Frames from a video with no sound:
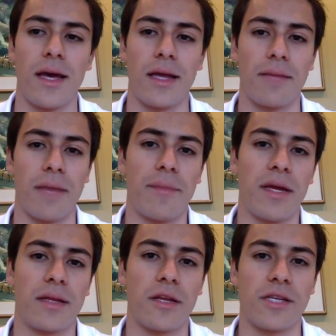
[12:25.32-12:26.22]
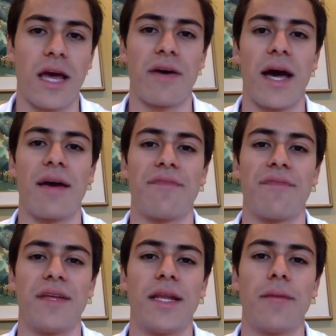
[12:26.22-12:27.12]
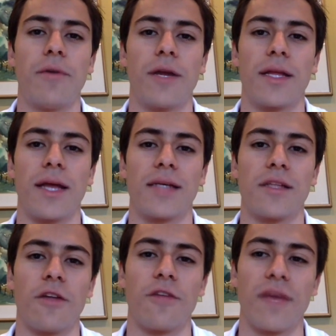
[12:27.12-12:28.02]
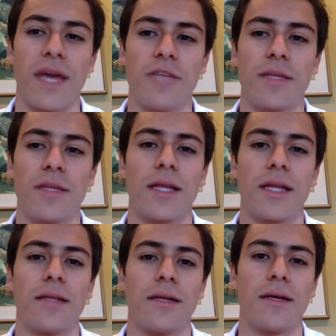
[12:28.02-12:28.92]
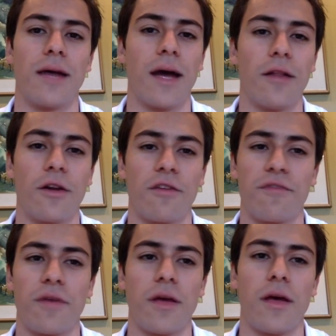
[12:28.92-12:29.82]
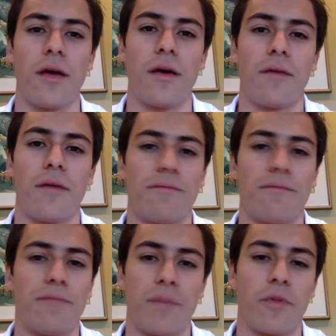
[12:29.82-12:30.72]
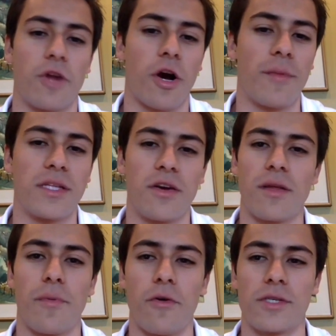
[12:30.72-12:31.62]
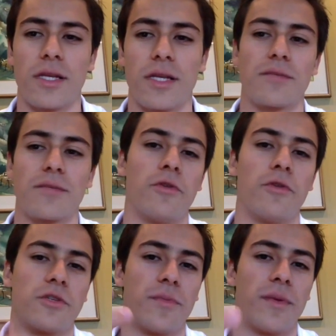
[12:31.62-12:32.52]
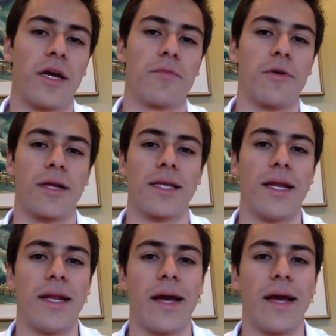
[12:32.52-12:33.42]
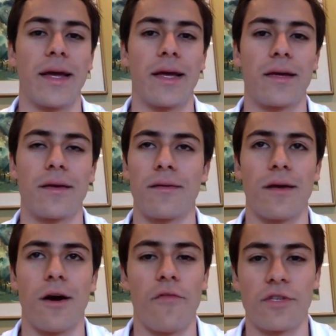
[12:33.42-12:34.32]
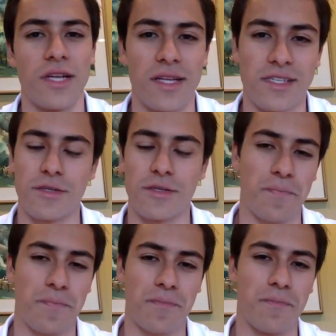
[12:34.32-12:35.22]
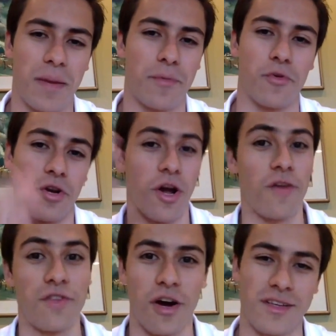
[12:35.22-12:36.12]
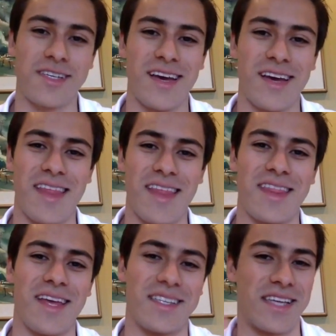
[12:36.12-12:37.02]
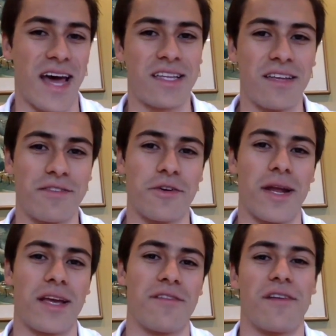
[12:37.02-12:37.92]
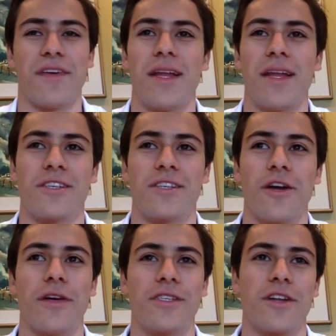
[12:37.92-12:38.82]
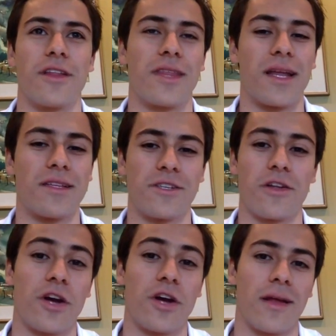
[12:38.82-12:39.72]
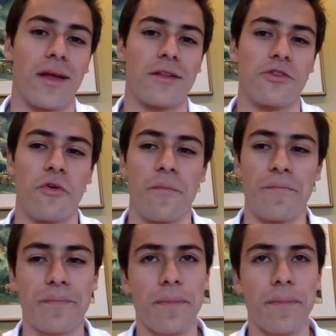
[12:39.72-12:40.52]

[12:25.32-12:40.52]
it doesn't have a high affinity, but it has a lot of engagement and a lot of people commenting on the post. It has posts being uploaded daily. Like obviously, it's people who love dogs. It's active, so like if the affinity is low, it's not that it's not targeted. So